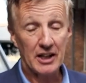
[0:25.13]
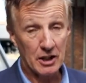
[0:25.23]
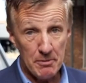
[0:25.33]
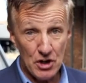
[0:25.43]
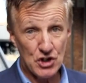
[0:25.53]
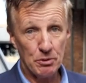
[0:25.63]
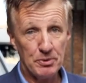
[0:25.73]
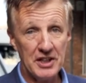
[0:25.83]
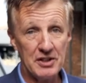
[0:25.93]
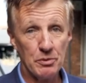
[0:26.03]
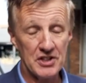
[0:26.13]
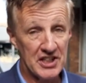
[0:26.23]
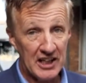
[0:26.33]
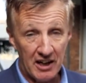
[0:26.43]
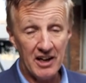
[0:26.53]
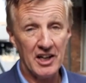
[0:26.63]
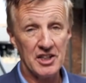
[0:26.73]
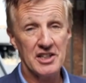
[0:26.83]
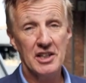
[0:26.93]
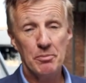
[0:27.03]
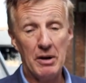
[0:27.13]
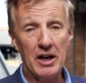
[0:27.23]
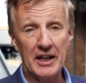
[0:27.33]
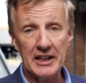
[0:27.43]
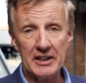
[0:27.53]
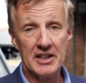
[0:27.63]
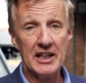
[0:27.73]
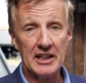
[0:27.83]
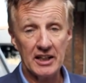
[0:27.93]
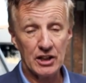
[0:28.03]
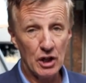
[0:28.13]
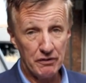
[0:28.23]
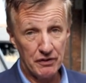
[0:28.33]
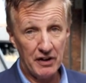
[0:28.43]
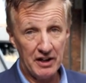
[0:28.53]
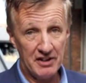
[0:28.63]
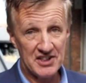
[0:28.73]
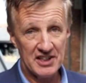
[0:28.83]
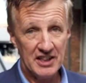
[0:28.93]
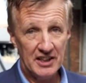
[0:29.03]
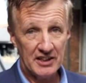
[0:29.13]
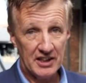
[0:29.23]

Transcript: Commercial print was hit hard by the COVID virus.